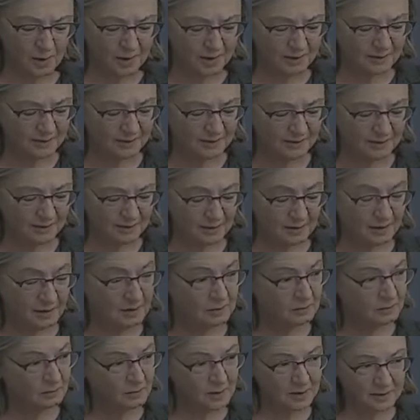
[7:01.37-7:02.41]
white.
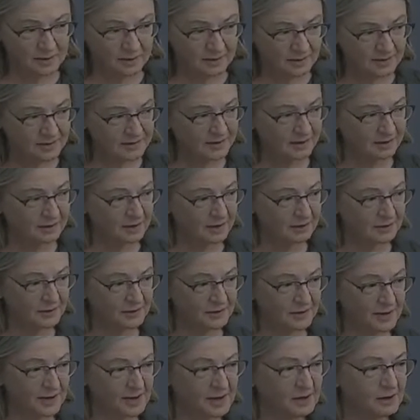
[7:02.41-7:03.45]
What is the
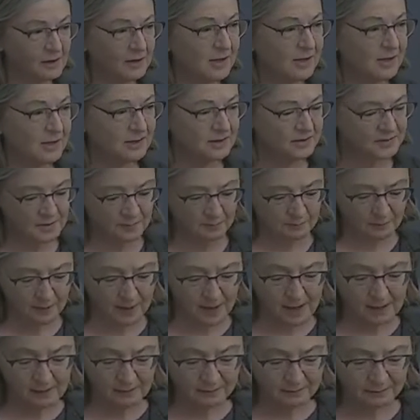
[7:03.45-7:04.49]
color now? Is it
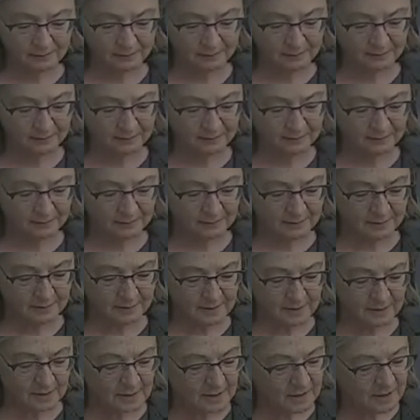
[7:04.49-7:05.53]
brown?
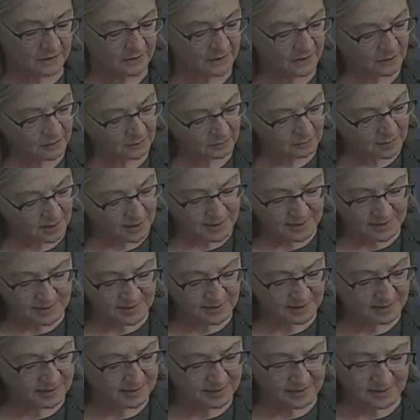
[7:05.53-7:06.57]
The
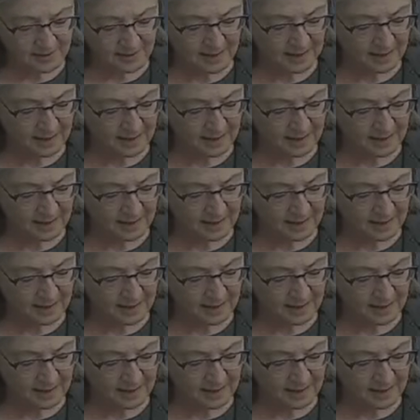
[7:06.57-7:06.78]
horizon in